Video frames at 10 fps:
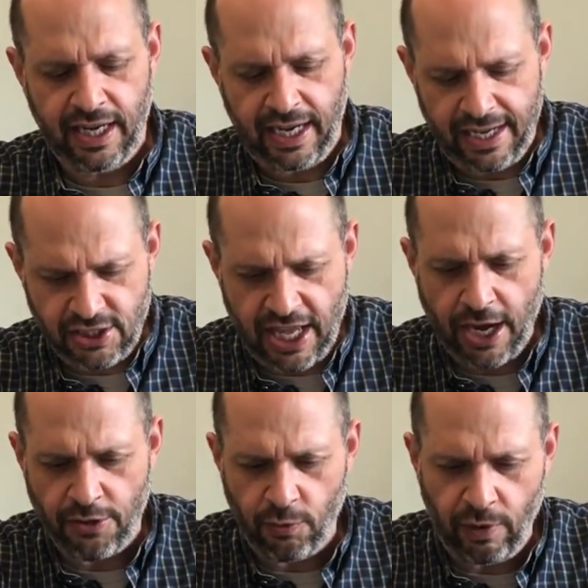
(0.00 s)
as they
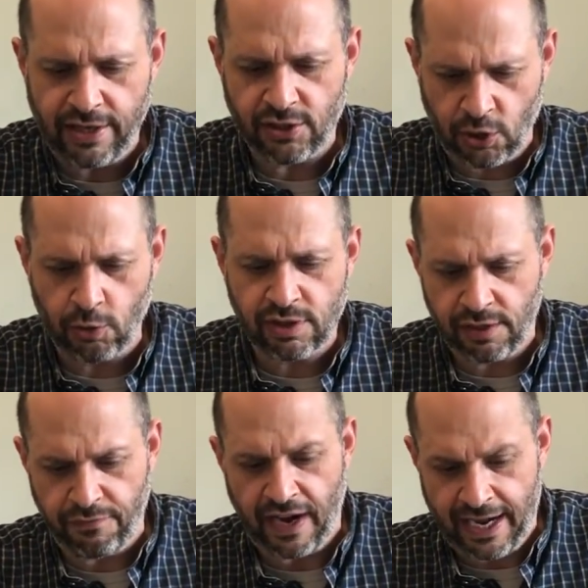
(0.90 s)
are the ones
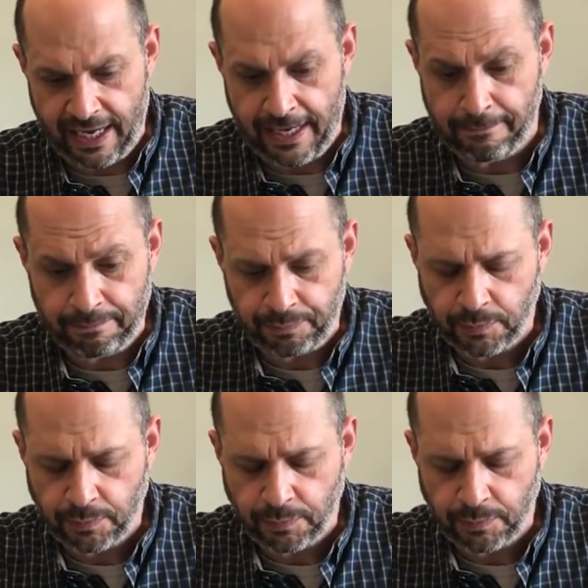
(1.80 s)
crucifying him.